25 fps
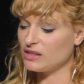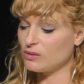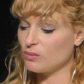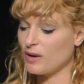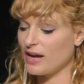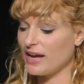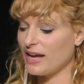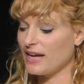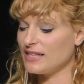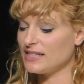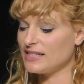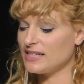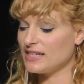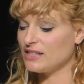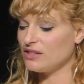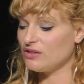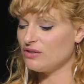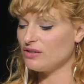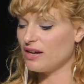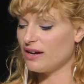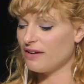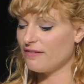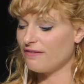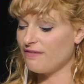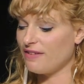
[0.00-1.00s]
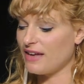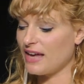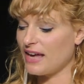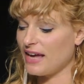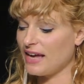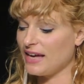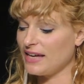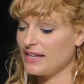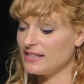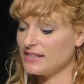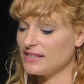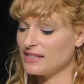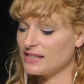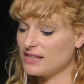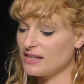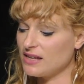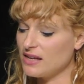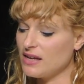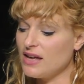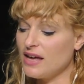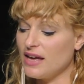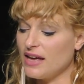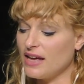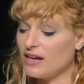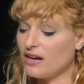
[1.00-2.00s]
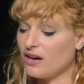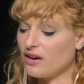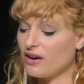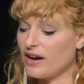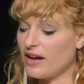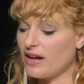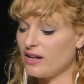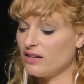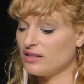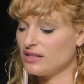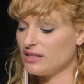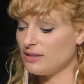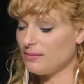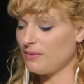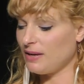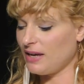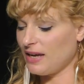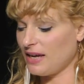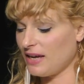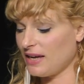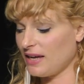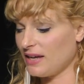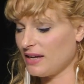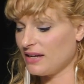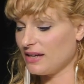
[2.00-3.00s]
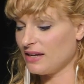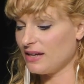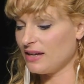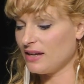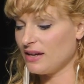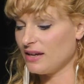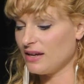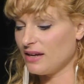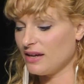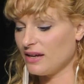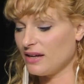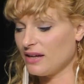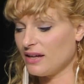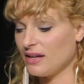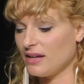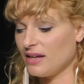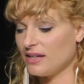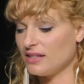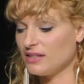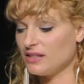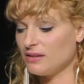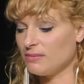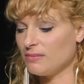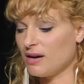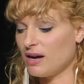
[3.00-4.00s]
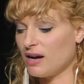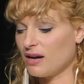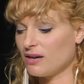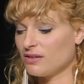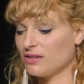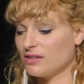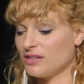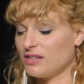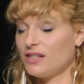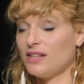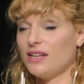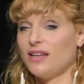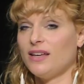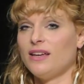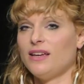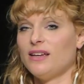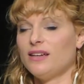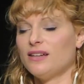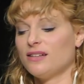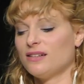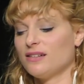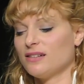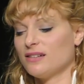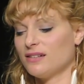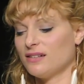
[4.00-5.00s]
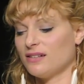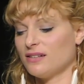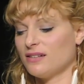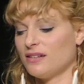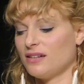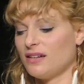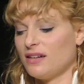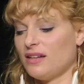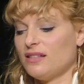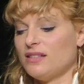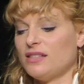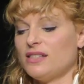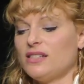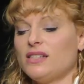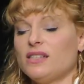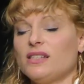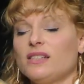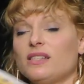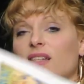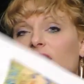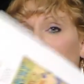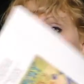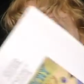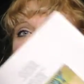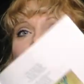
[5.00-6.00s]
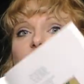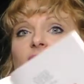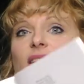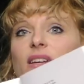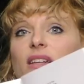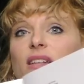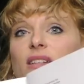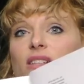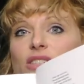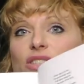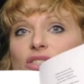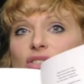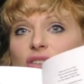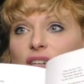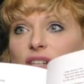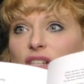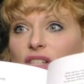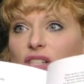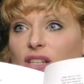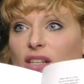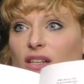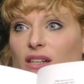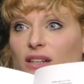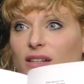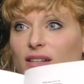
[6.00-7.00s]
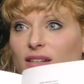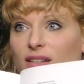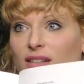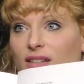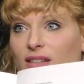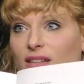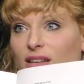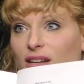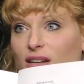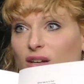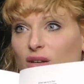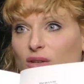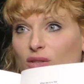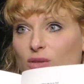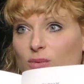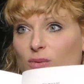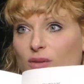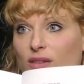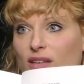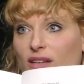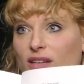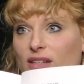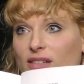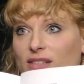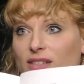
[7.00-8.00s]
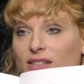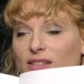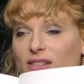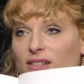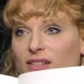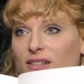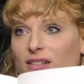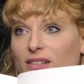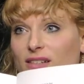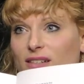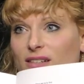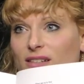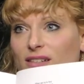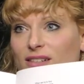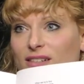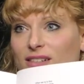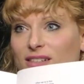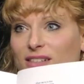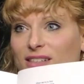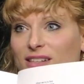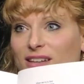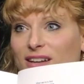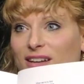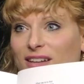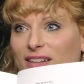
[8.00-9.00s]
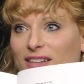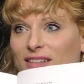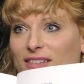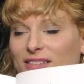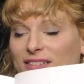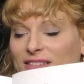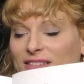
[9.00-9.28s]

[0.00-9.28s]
ways that do not phase and are held to be in democracy. And this is the illustration that goes with it. So,